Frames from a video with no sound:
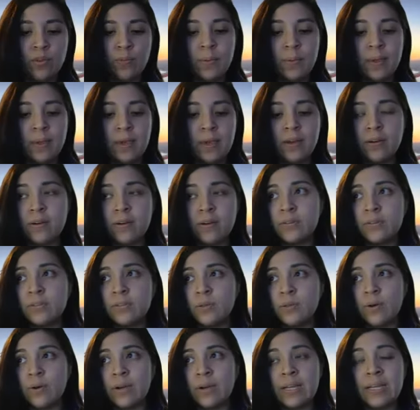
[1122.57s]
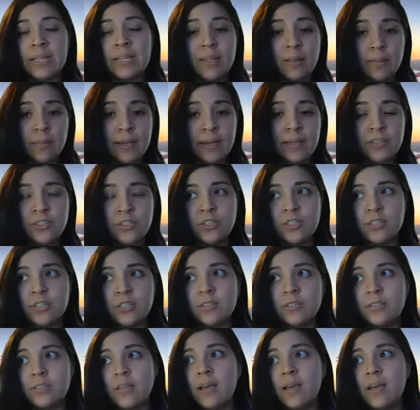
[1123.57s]
peers who are in the
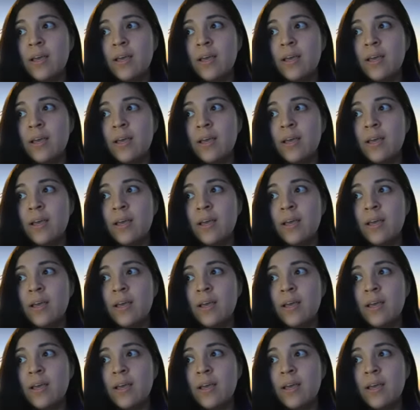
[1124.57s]
majors